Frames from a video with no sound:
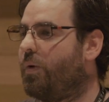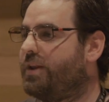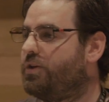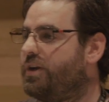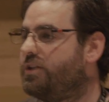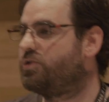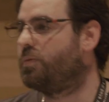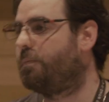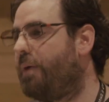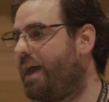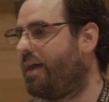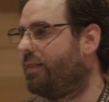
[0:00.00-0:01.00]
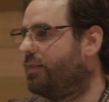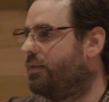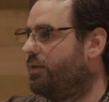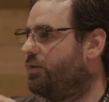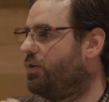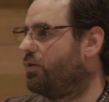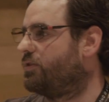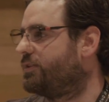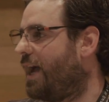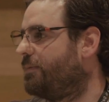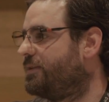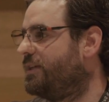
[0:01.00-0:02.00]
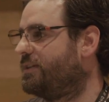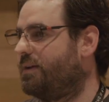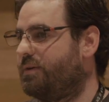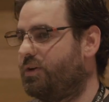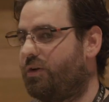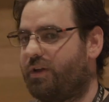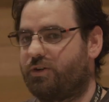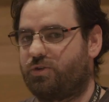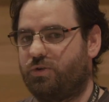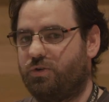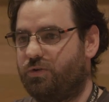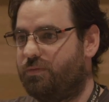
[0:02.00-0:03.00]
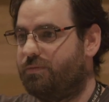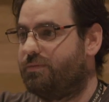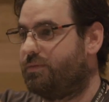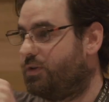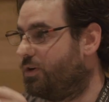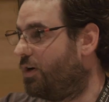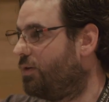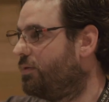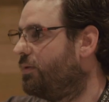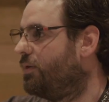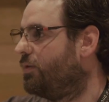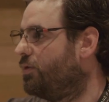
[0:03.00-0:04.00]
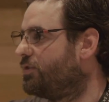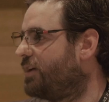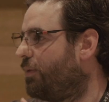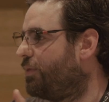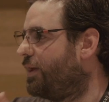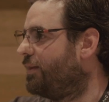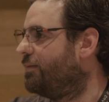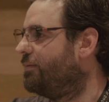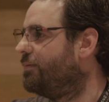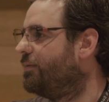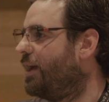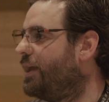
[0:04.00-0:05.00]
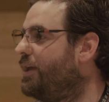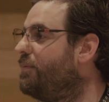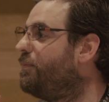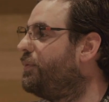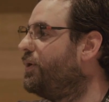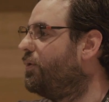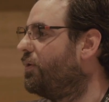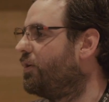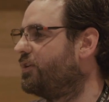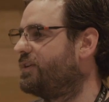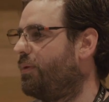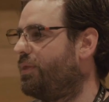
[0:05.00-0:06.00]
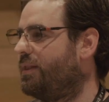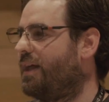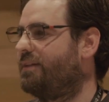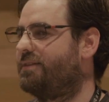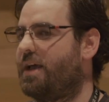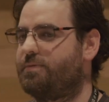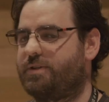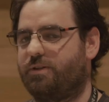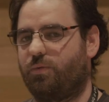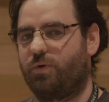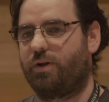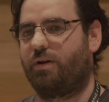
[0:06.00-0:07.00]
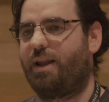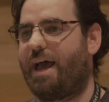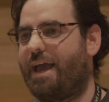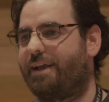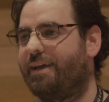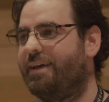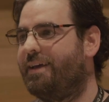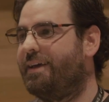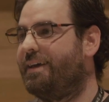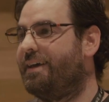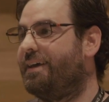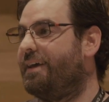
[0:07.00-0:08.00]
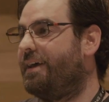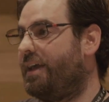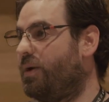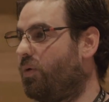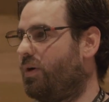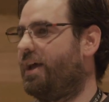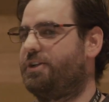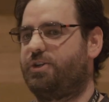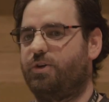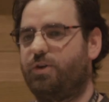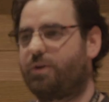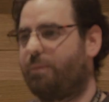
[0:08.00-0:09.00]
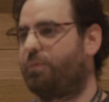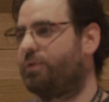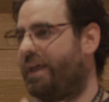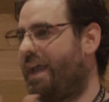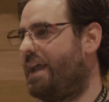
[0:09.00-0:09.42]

when you need to bend your type system in order to, you know, do something impure or something that TypeScript wouldn't like, it will let you. You can put